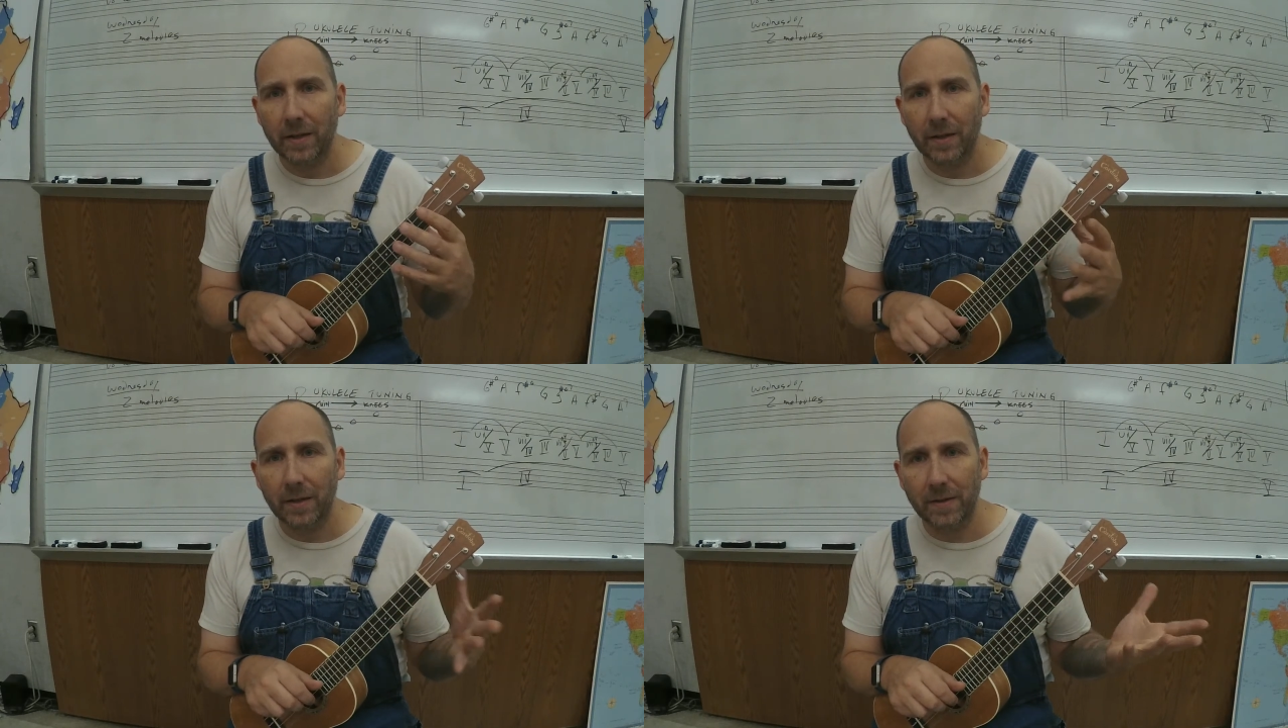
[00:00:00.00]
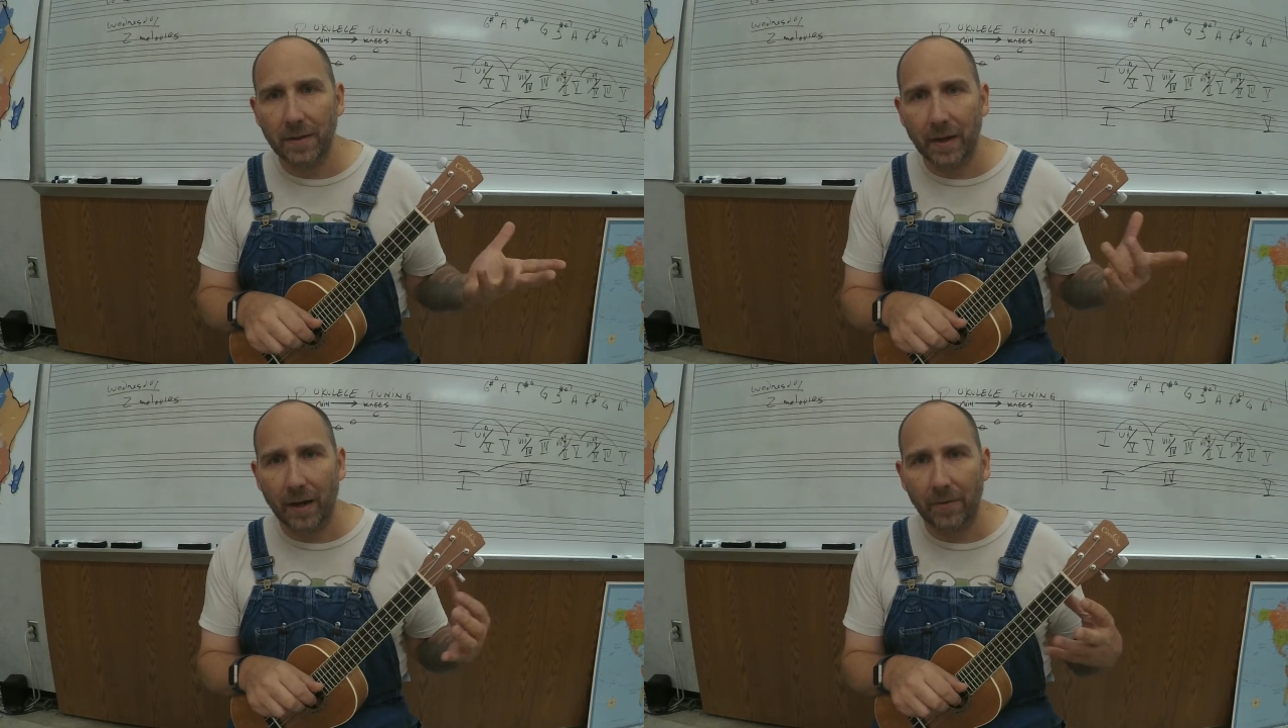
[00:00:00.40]
You can
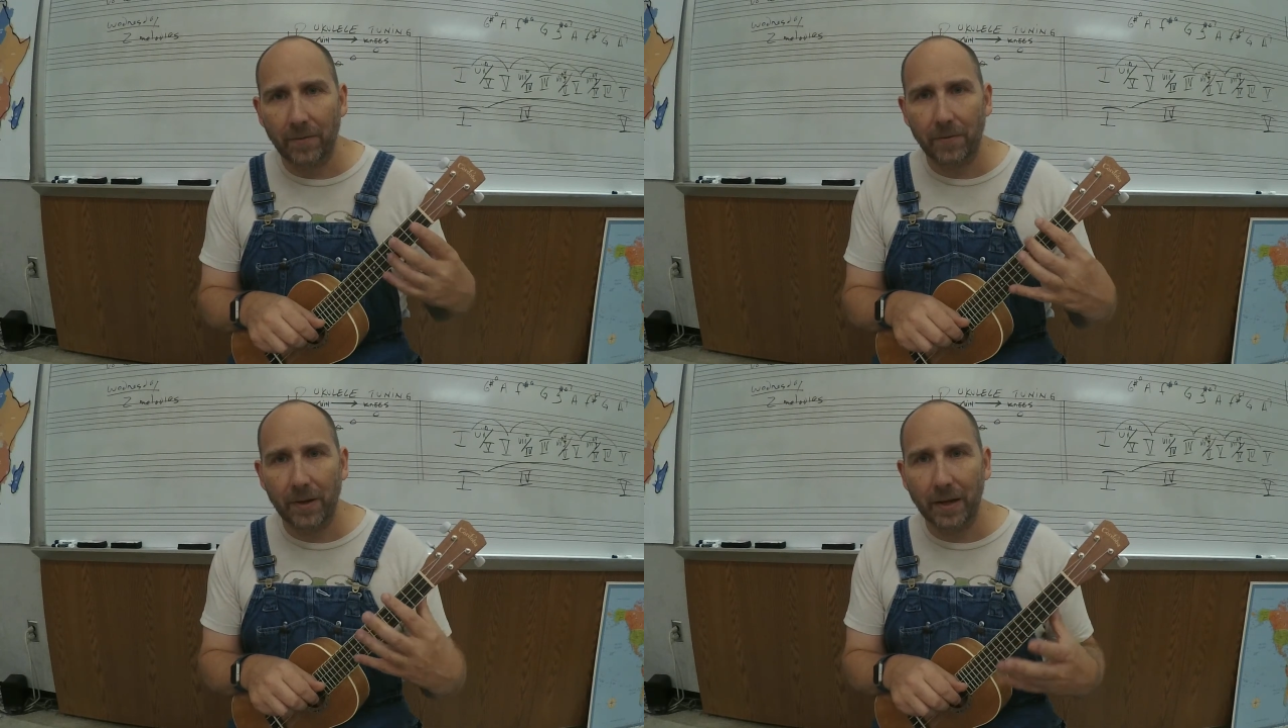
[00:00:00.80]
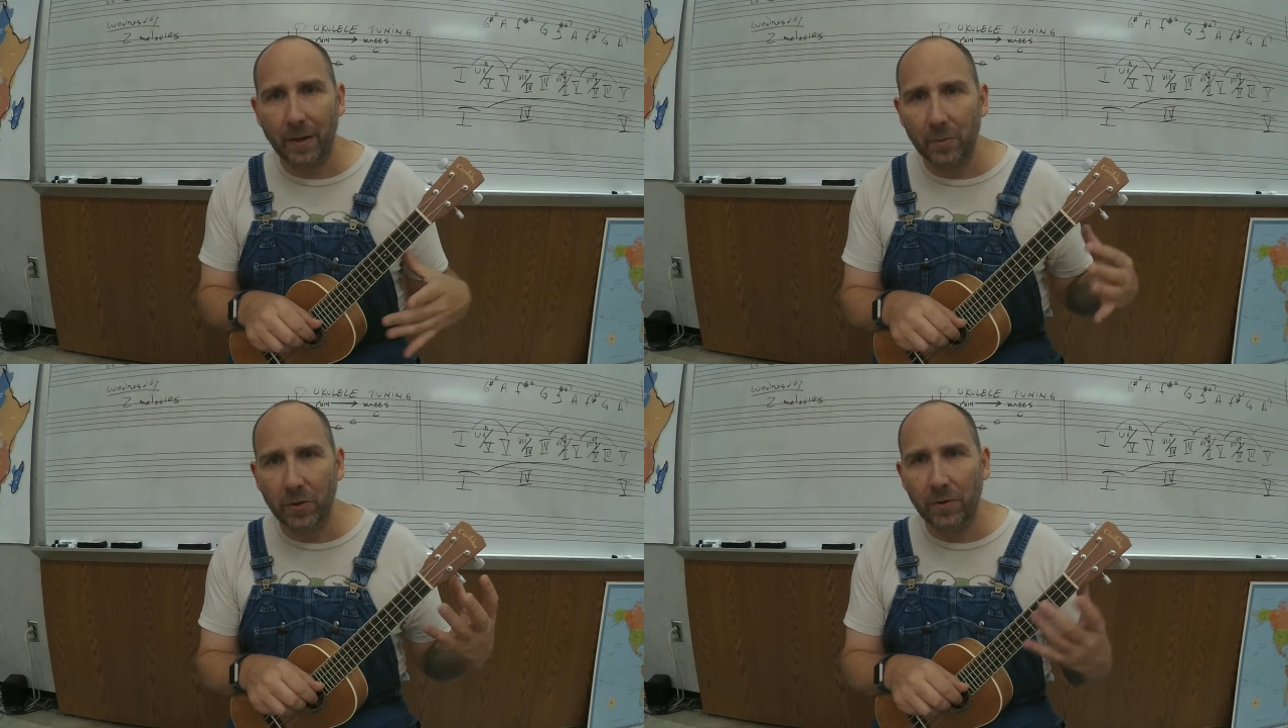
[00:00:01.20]
see how free it
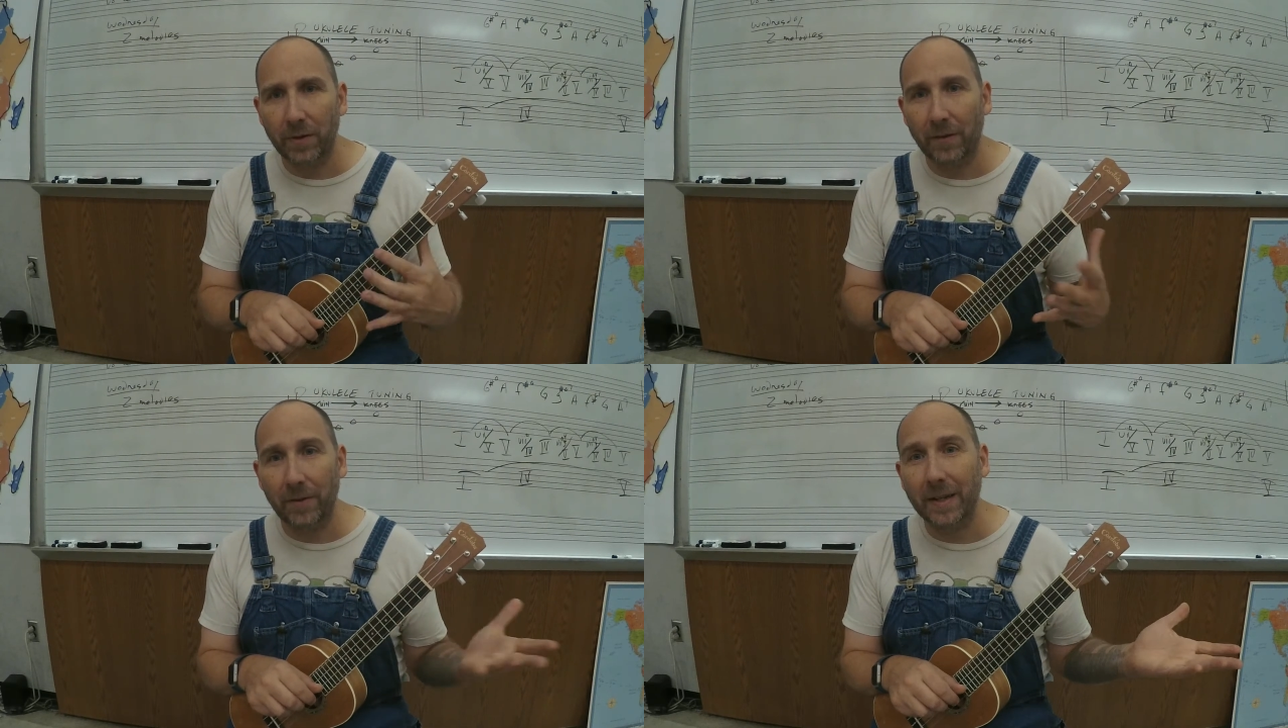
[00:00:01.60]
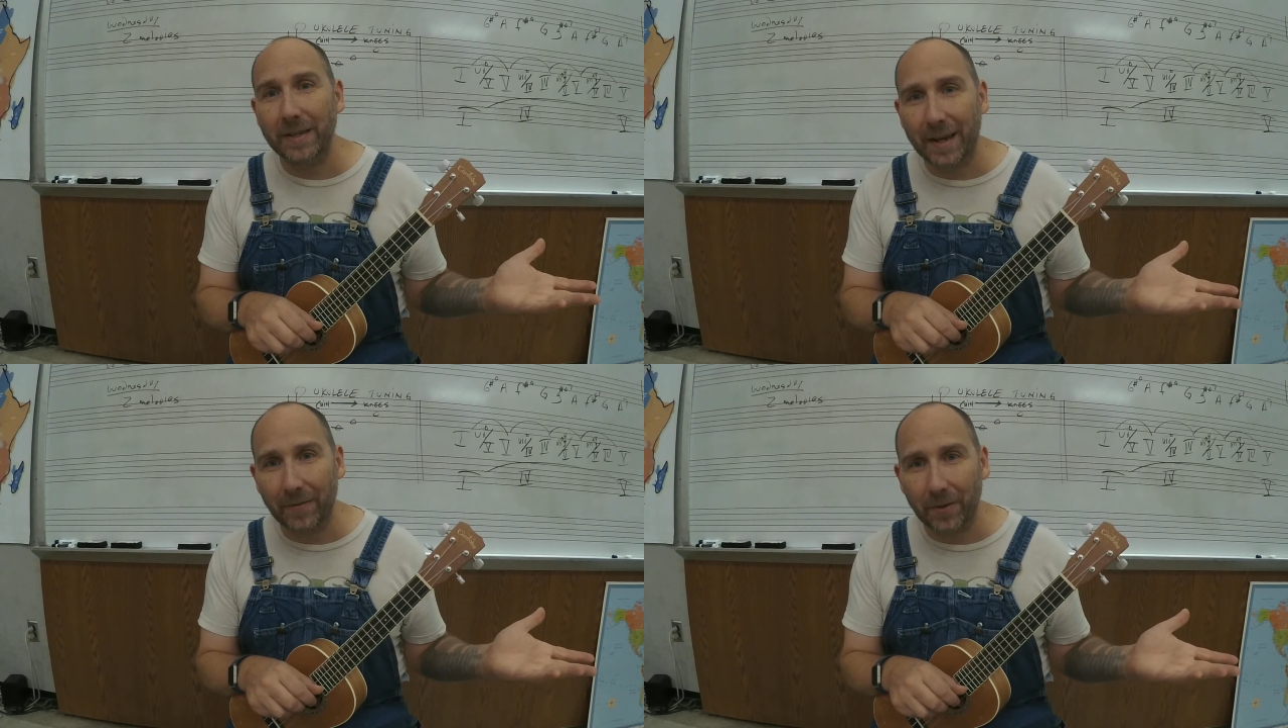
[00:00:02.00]
can move if it
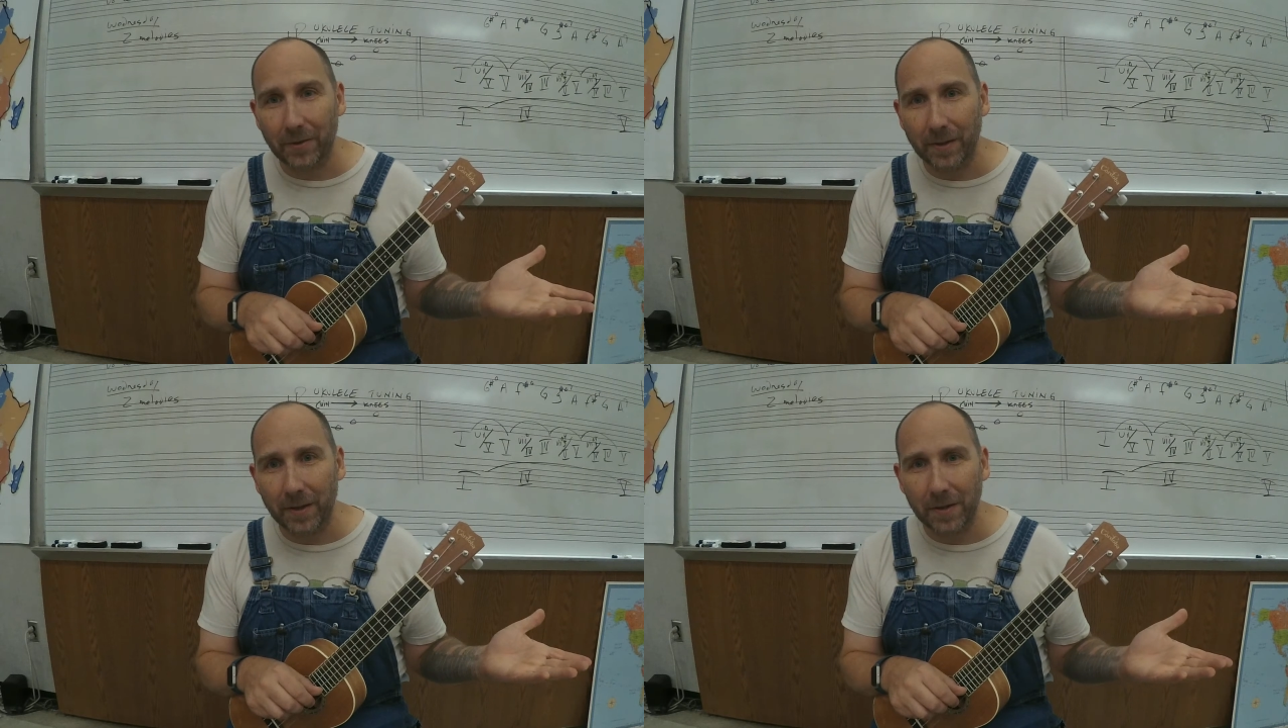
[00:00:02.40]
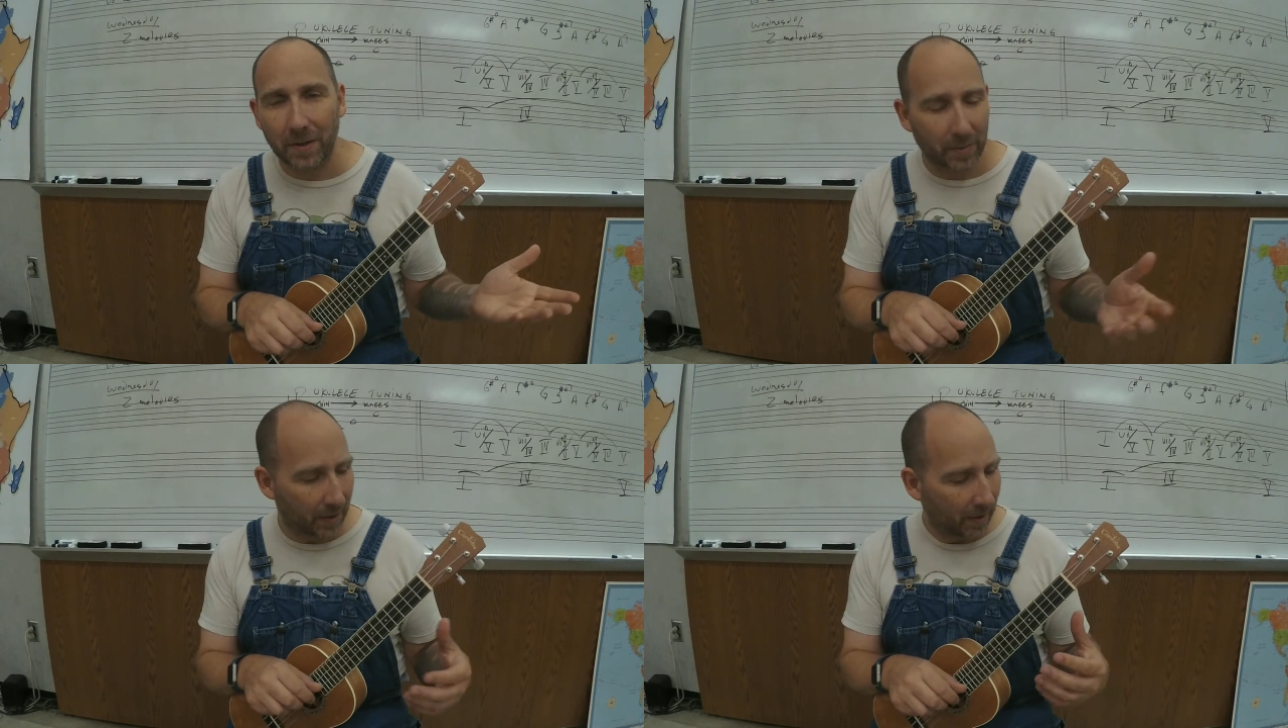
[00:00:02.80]
doesn't have to hold the
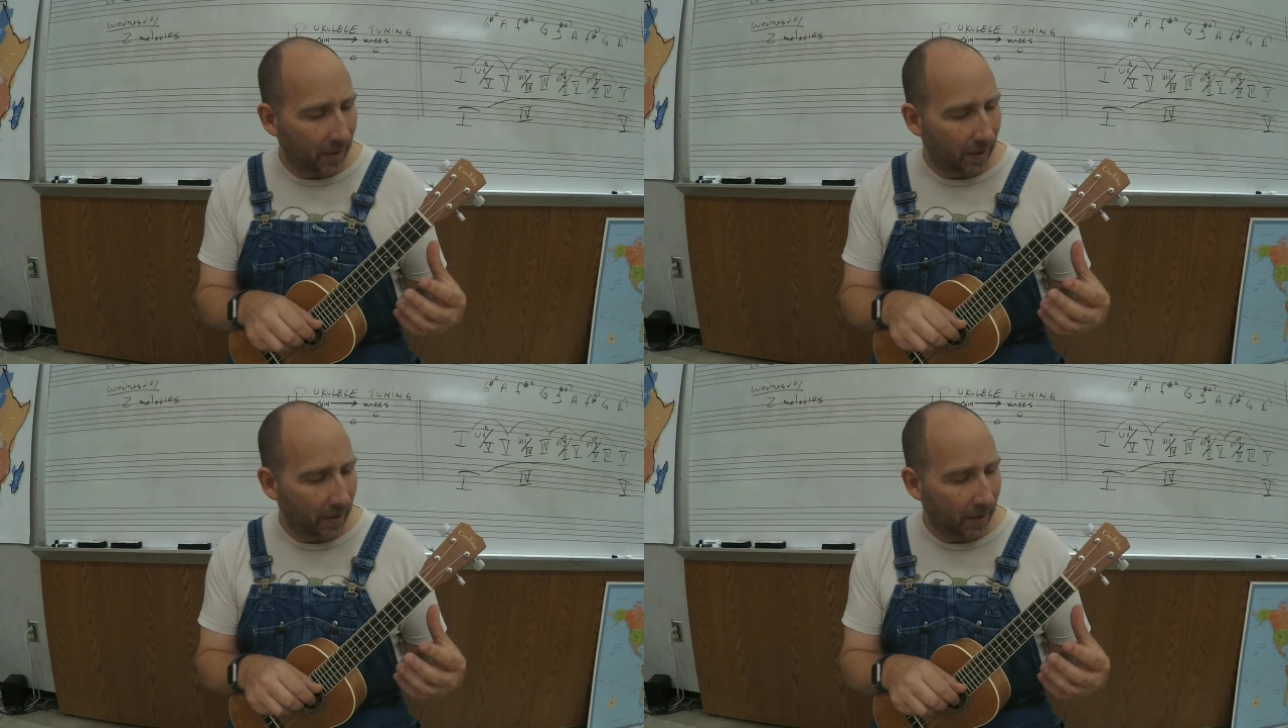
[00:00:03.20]
instrument.